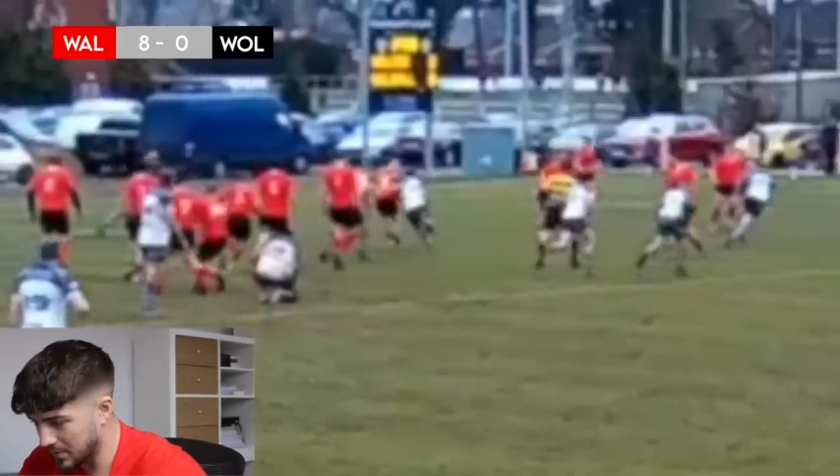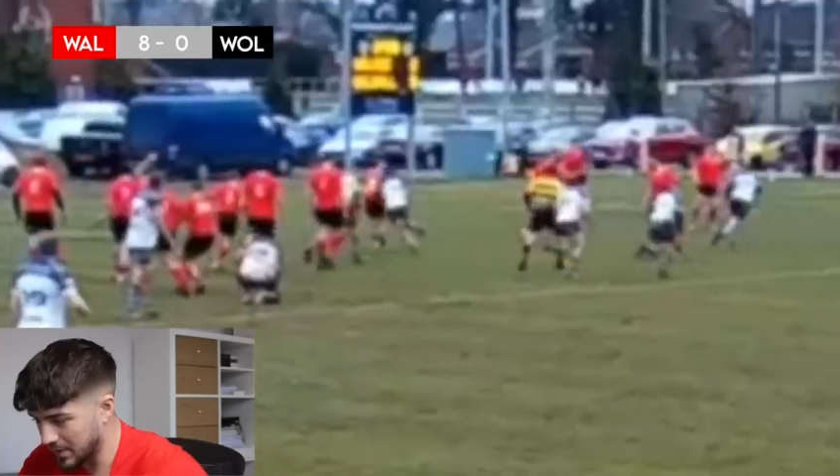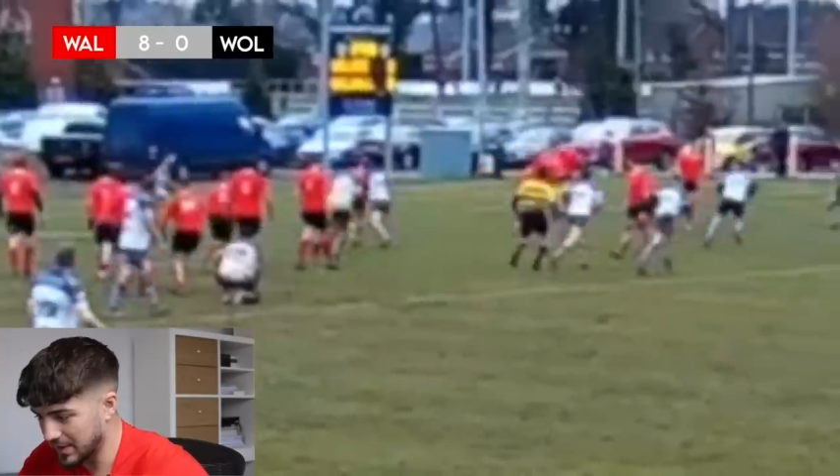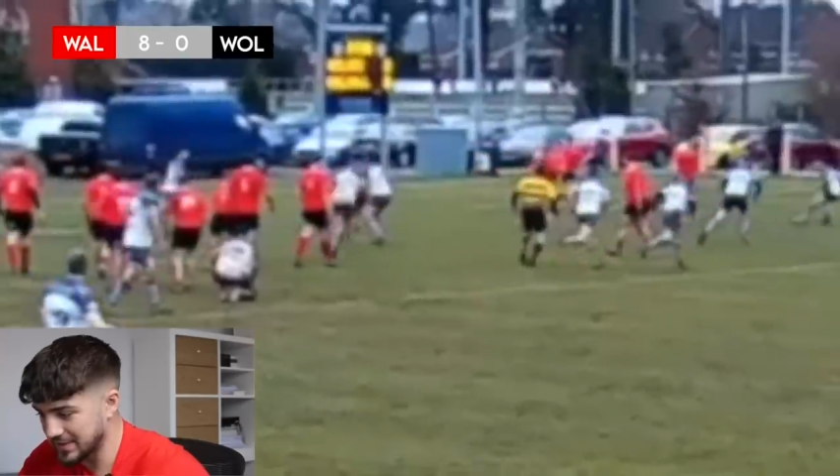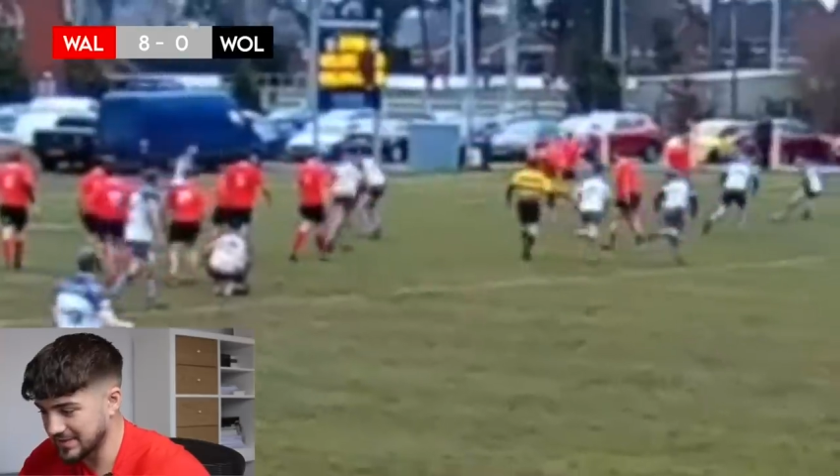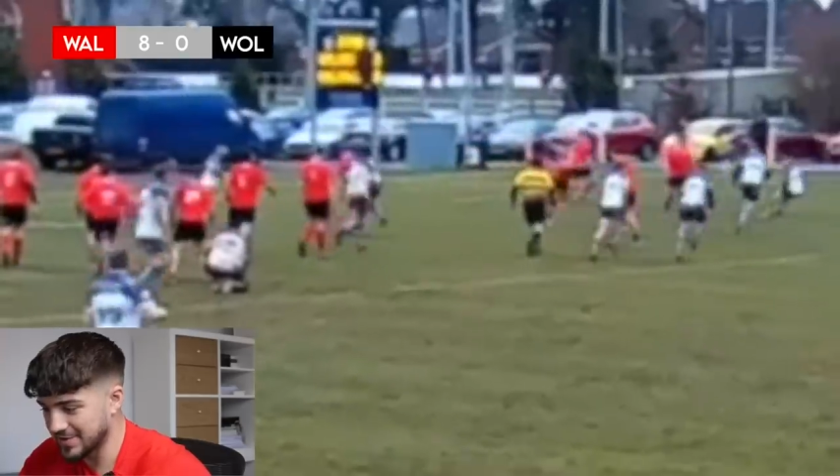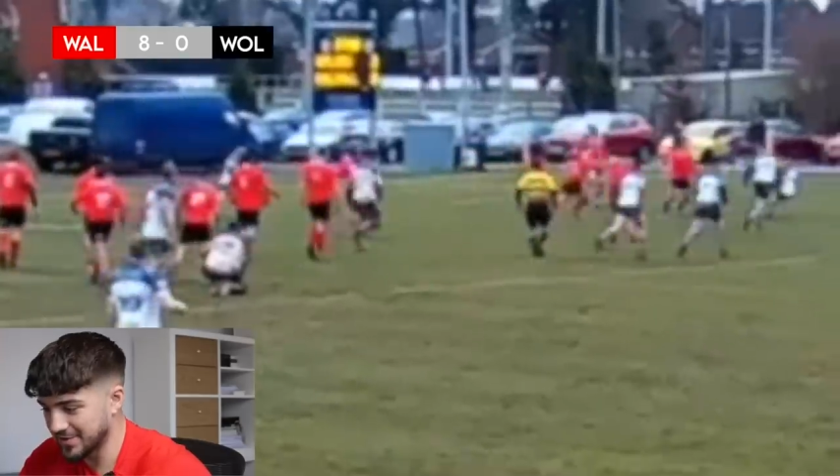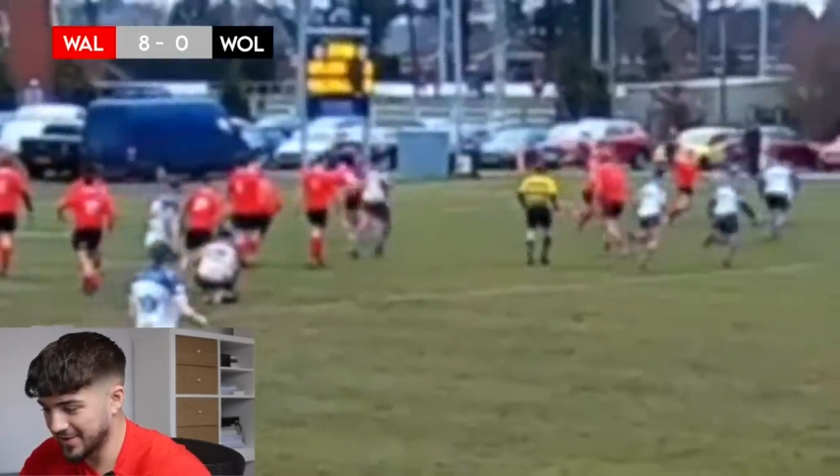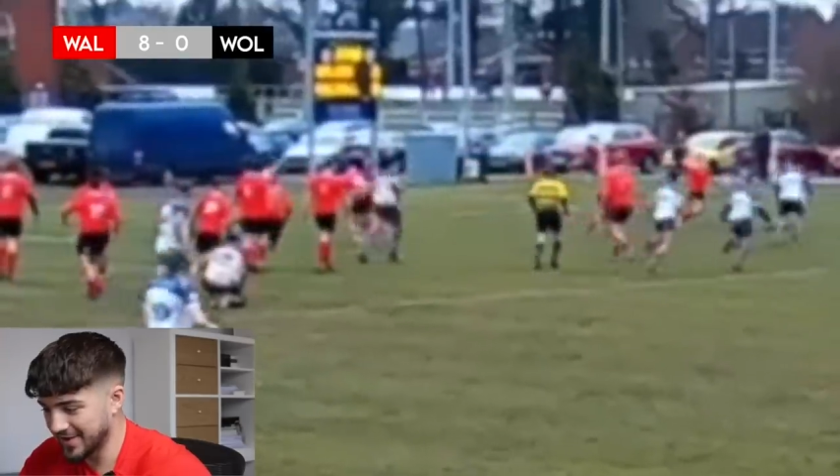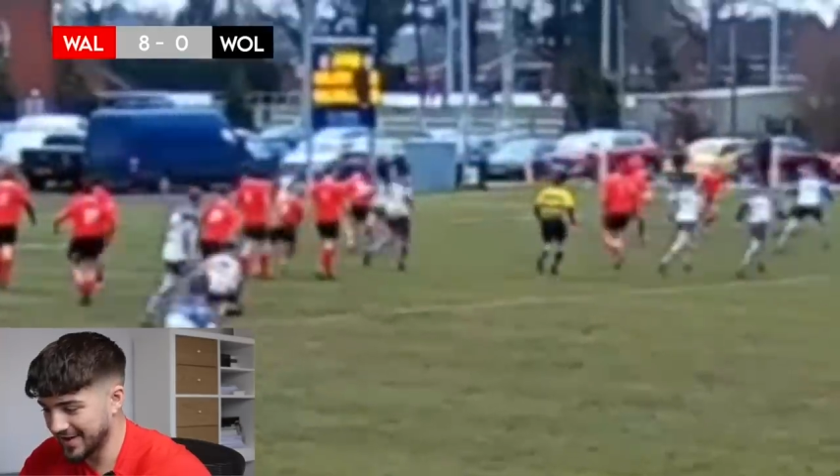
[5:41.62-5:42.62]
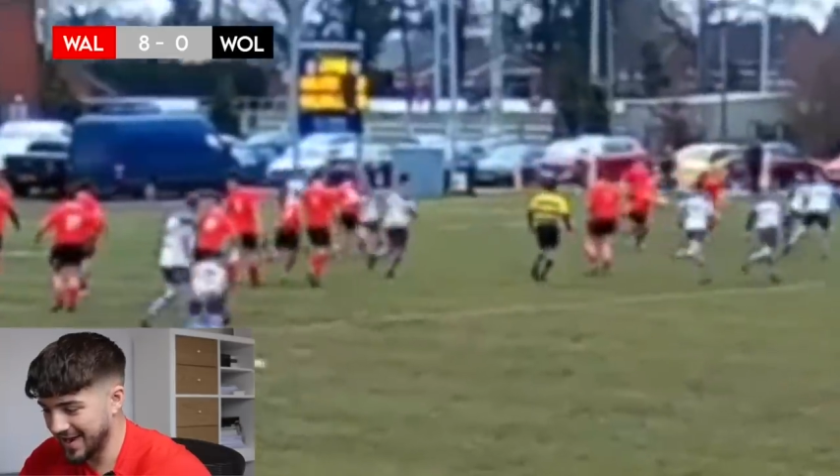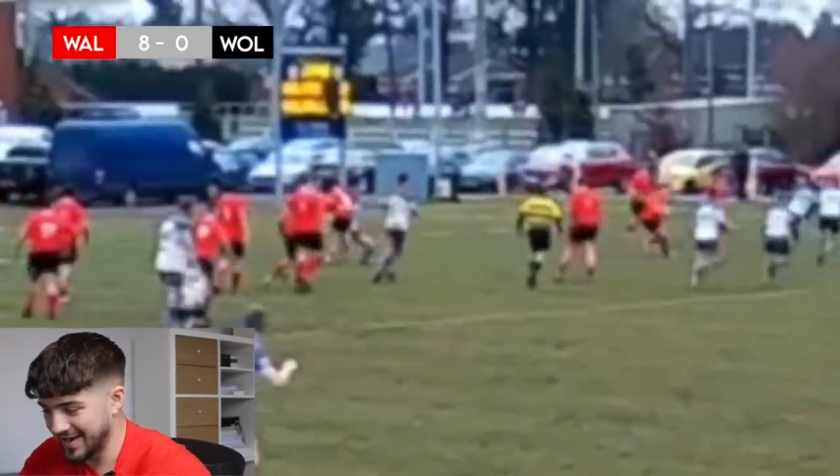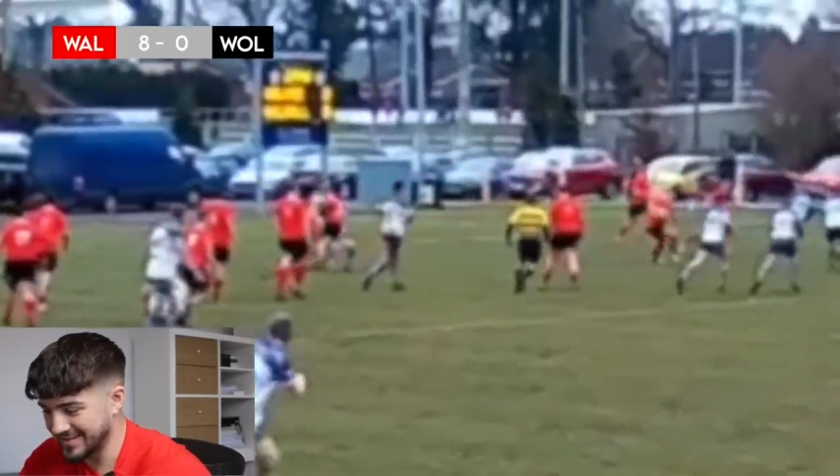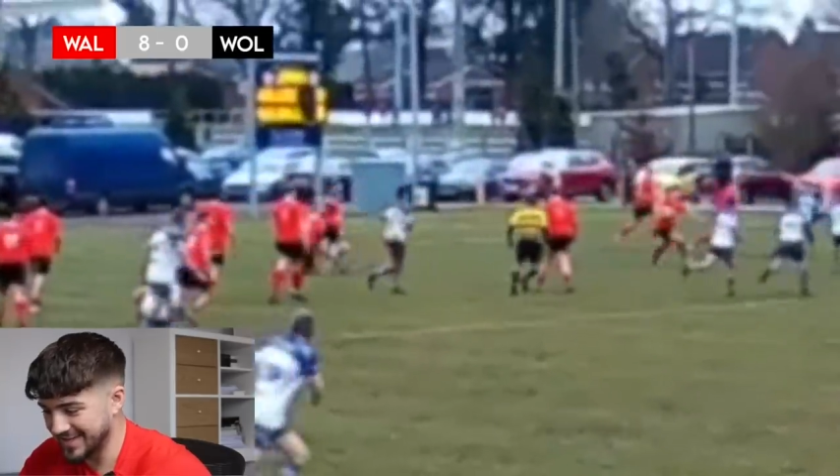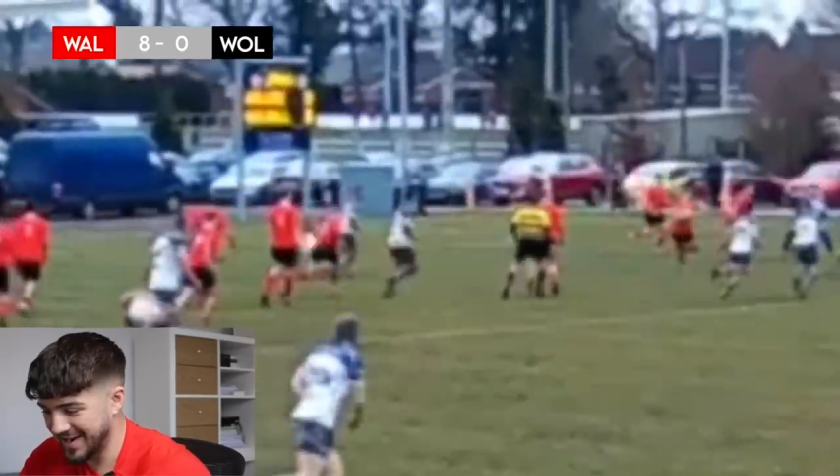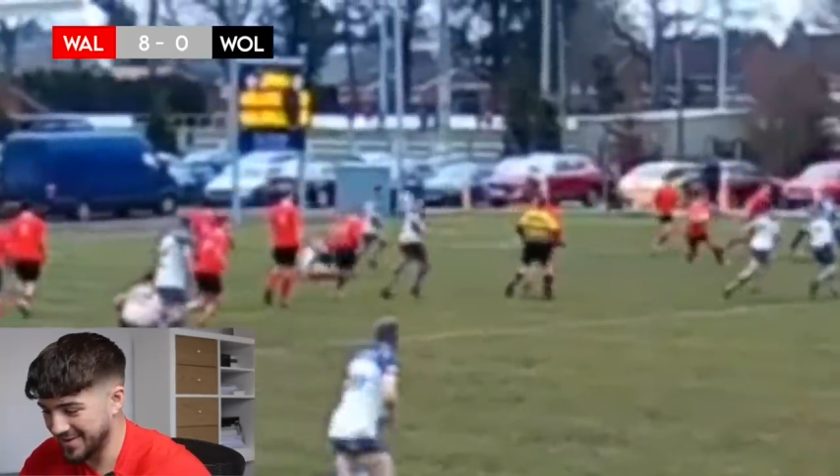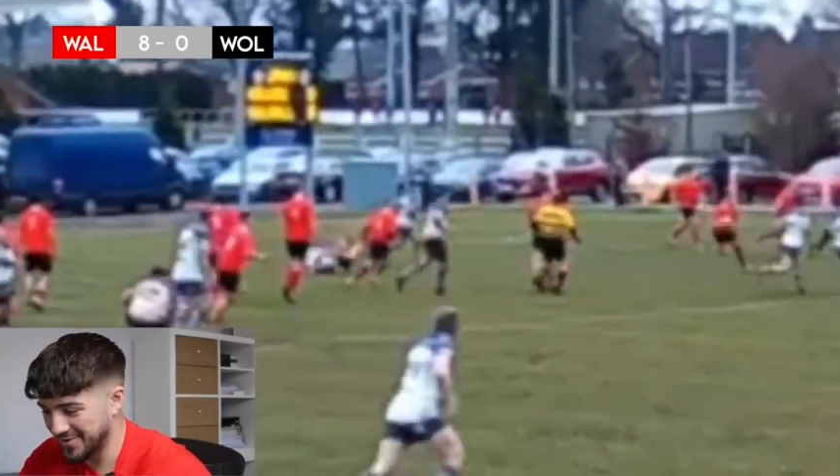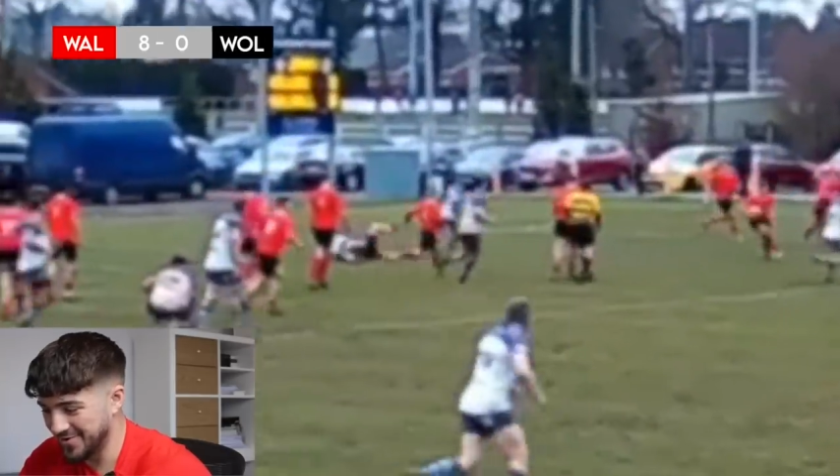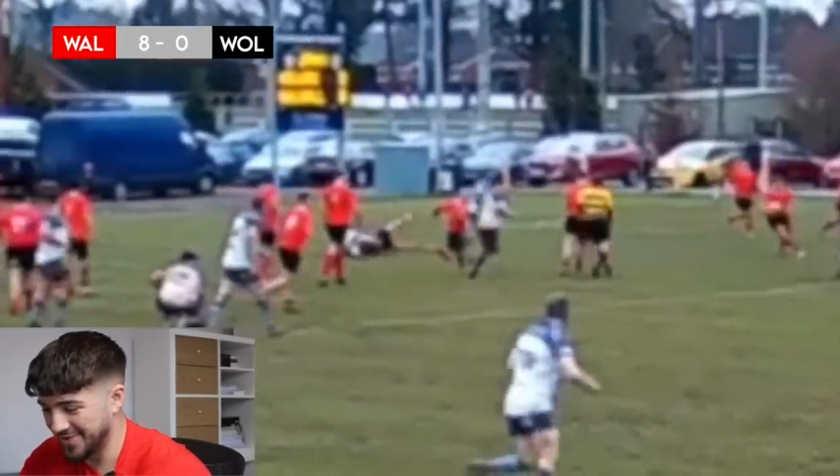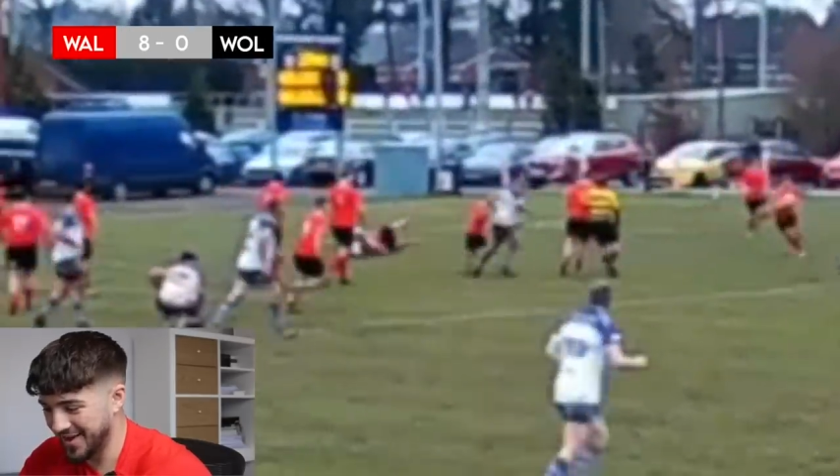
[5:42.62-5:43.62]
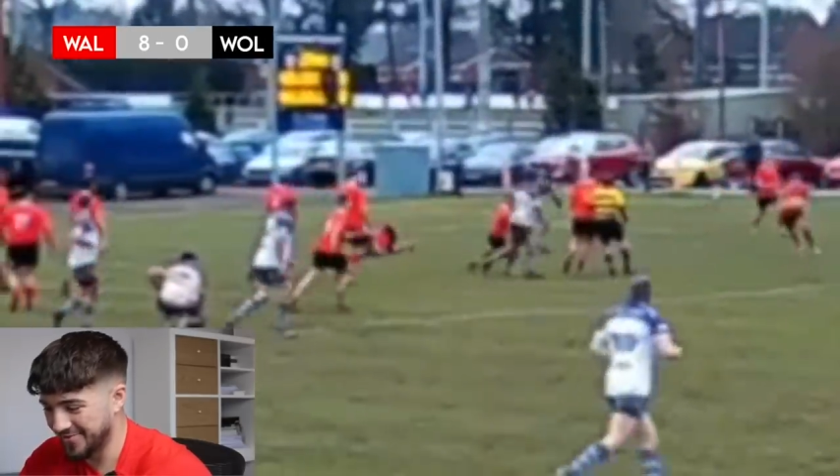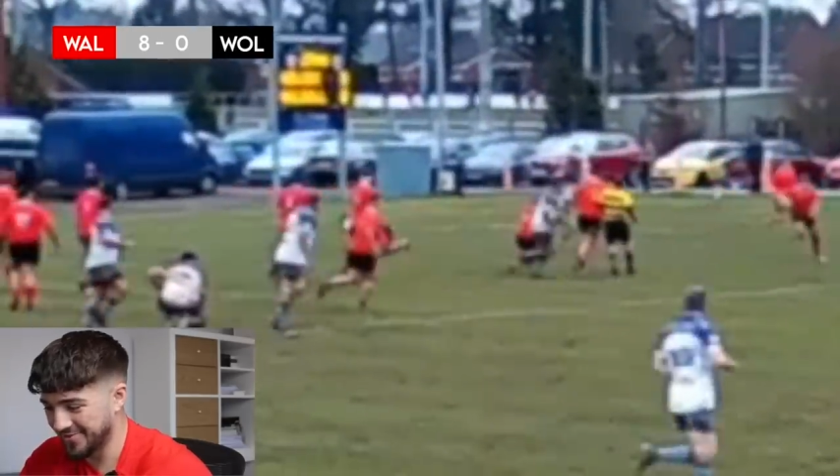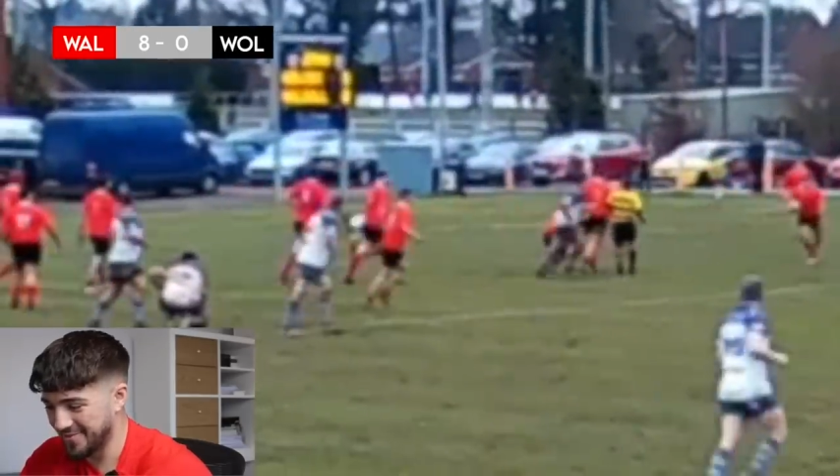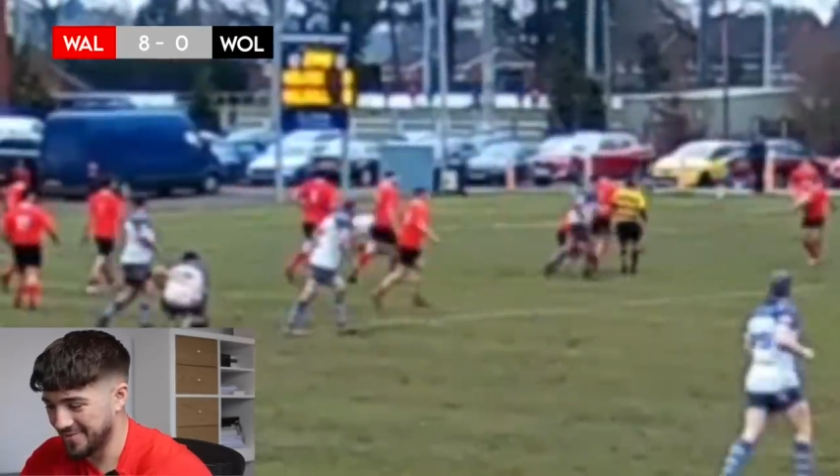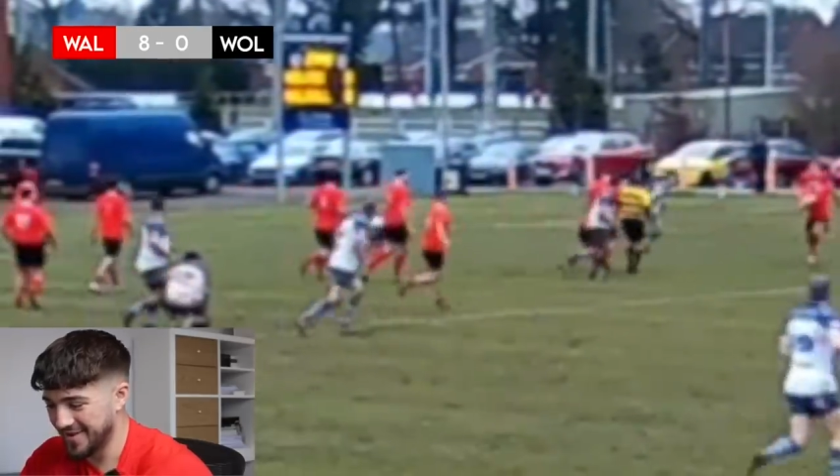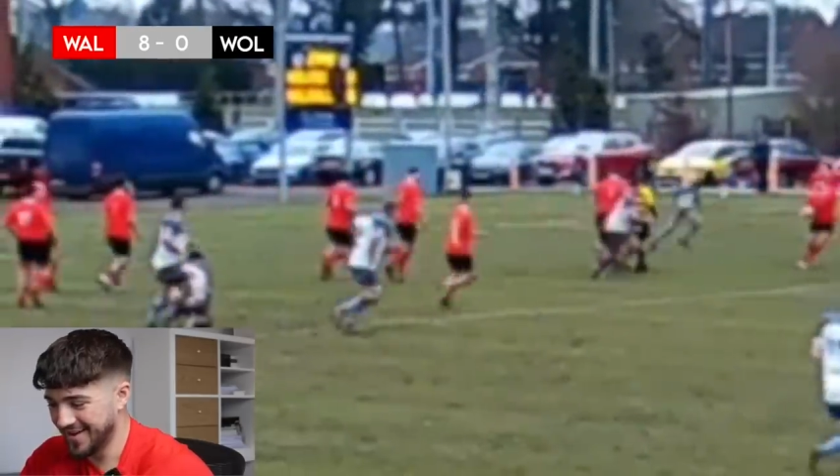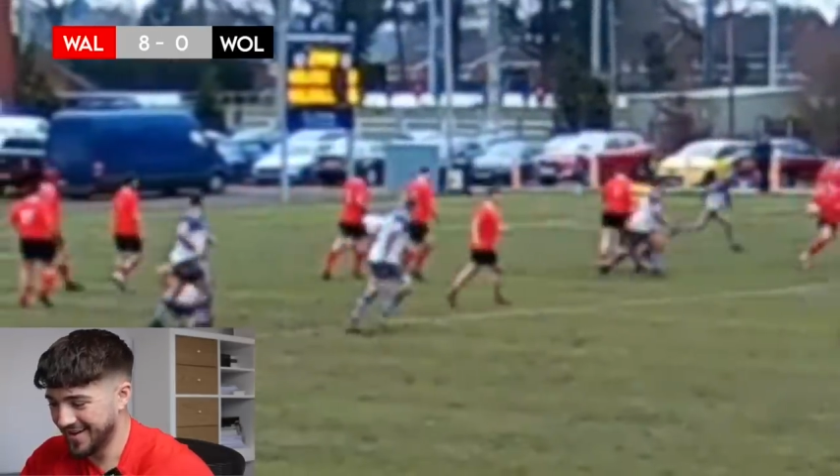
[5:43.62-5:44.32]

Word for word: There is another late tackle there from